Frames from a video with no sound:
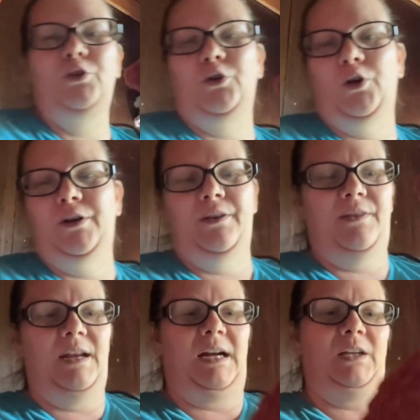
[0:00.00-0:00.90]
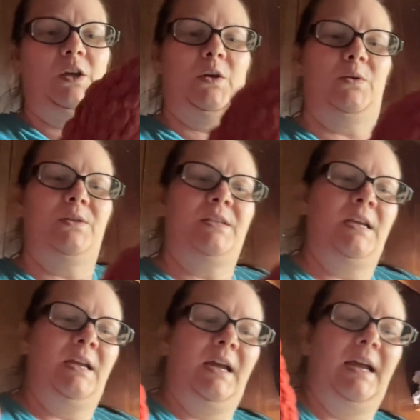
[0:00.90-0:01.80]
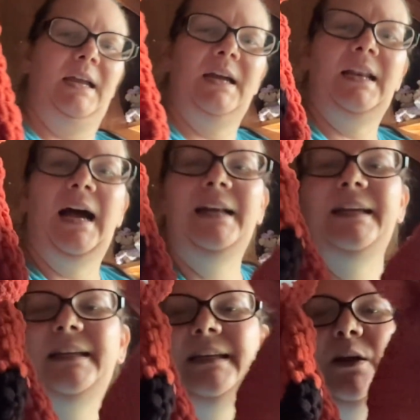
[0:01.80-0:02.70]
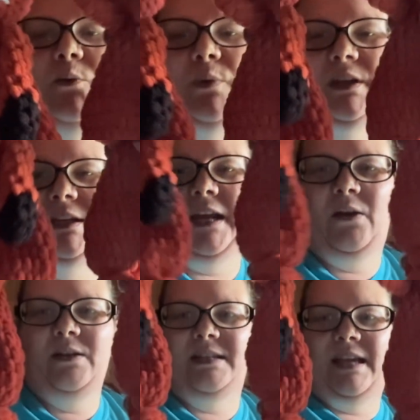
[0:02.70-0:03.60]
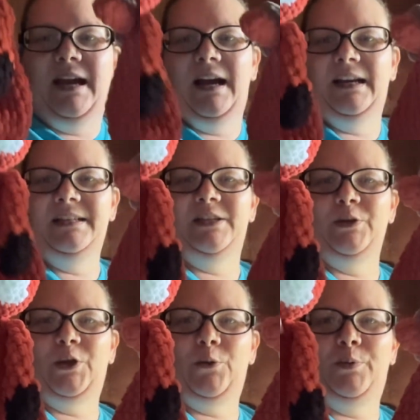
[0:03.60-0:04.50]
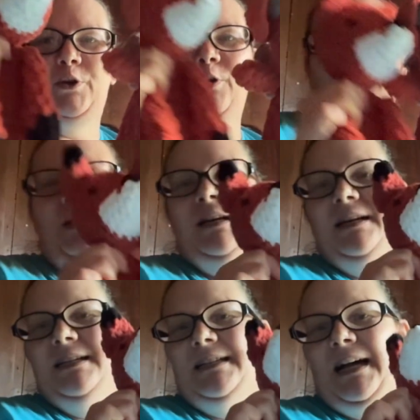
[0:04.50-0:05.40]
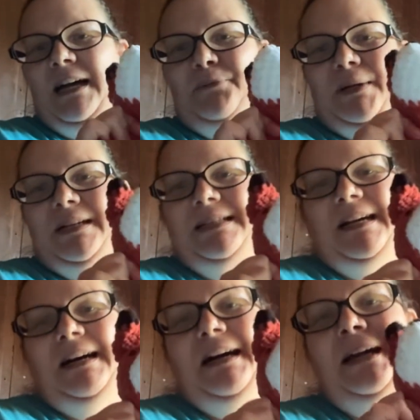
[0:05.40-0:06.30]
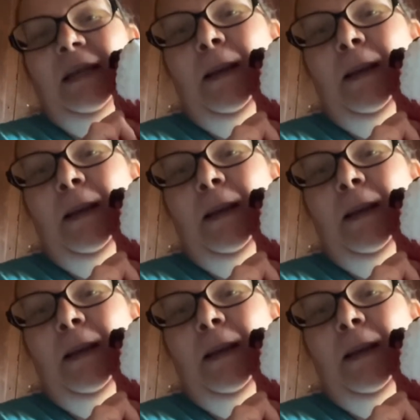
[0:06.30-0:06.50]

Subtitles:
yarn that I used. And I didn't really notice that until you put them side by side.